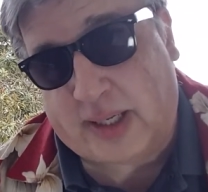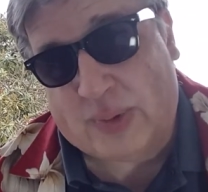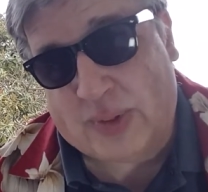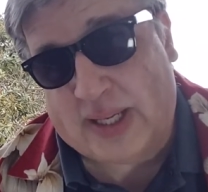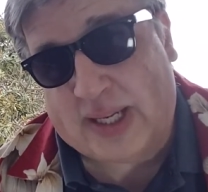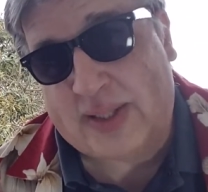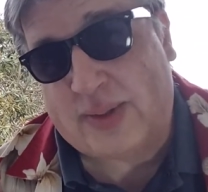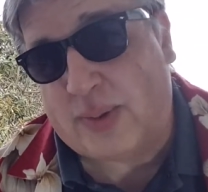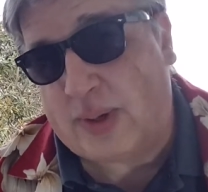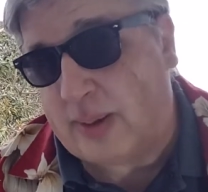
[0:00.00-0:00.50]
Well,
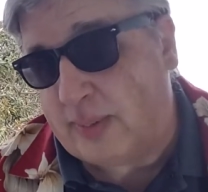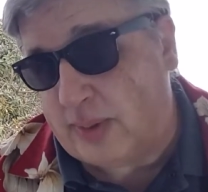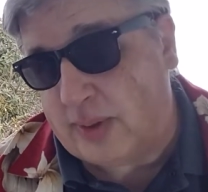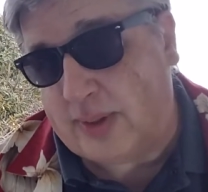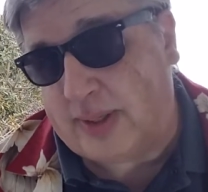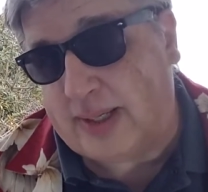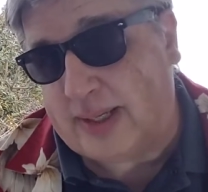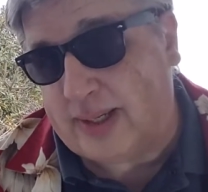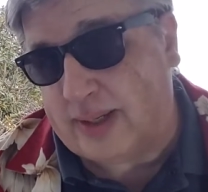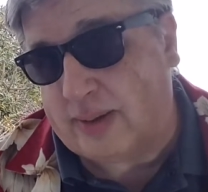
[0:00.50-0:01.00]
that's what I'm
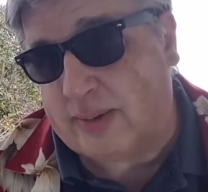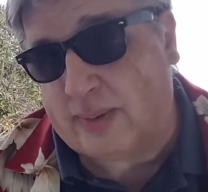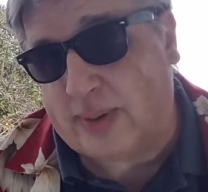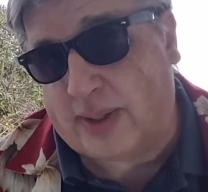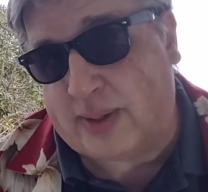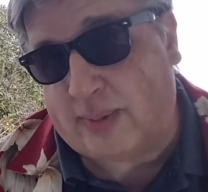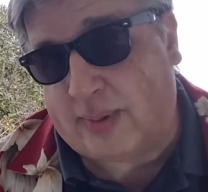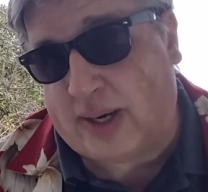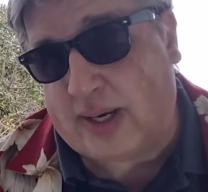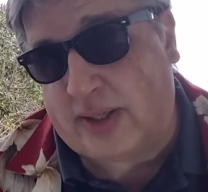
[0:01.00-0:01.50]
doing here with
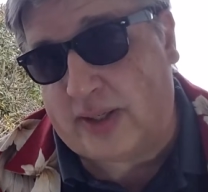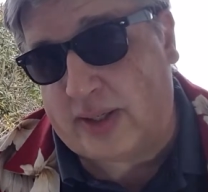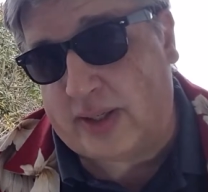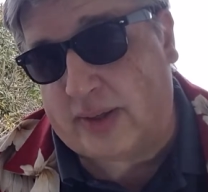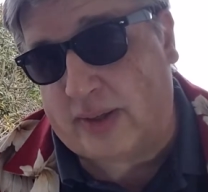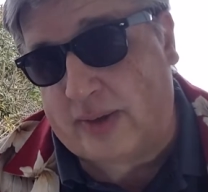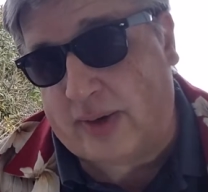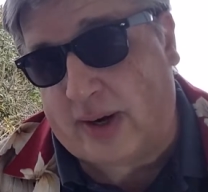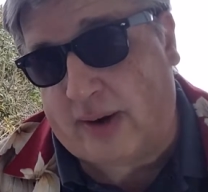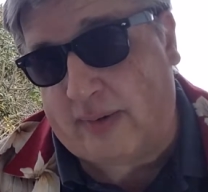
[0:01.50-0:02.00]
the
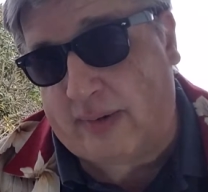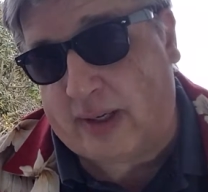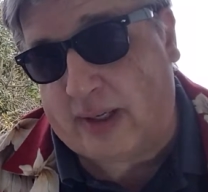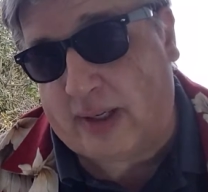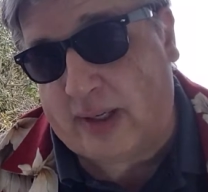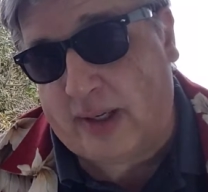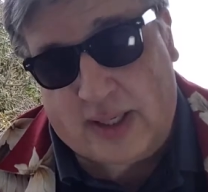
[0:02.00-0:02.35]
rideshare driving.